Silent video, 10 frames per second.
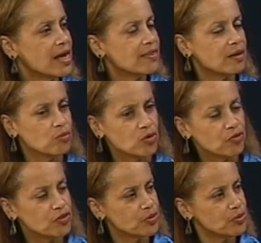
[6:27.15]
then
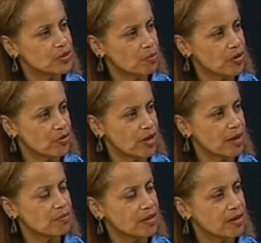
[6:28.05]
moved to some other
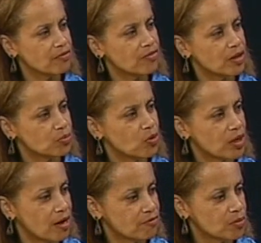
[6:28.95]
name that they felt more
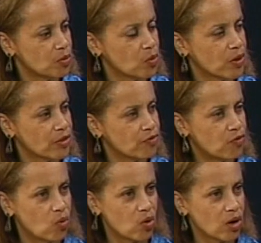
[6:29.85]
comfortable with
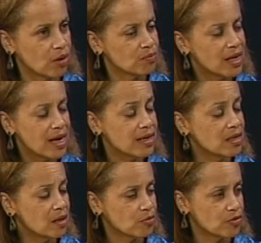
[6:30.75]
for
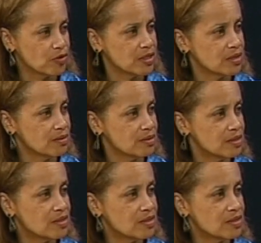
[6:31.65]
any number of reasons.